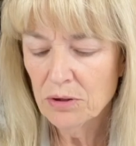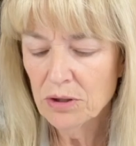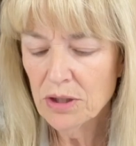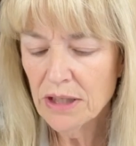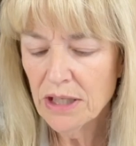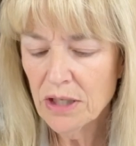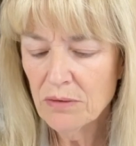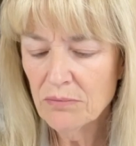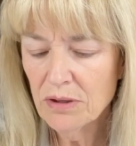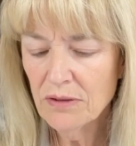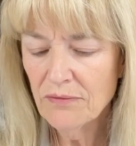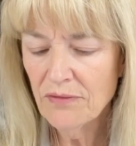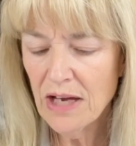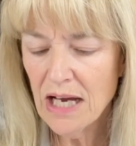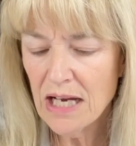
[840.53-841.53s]
look here real
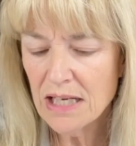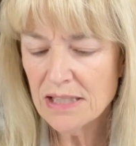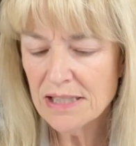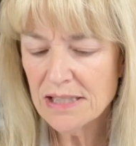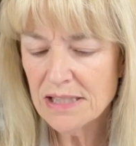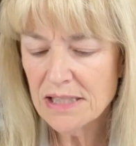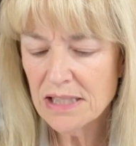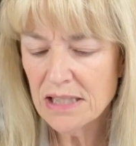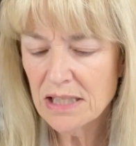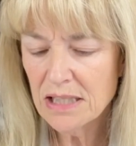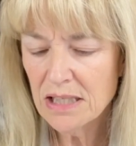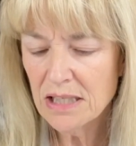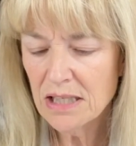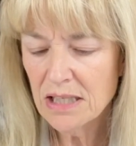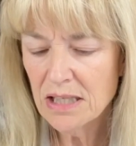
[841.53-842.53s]
fast.
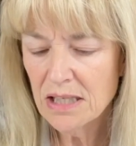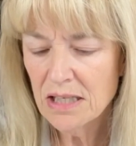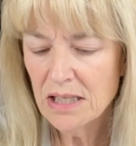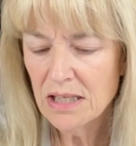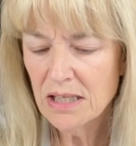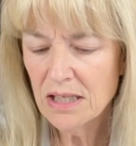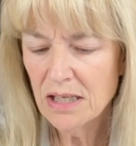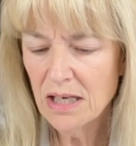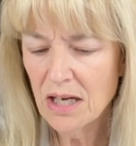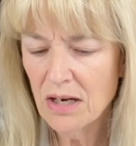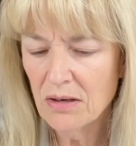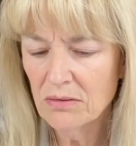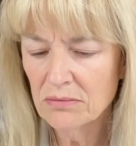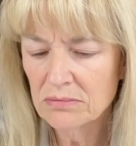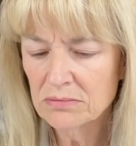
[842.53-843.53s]

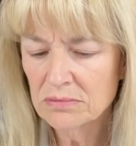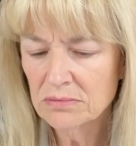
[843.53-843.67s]
No,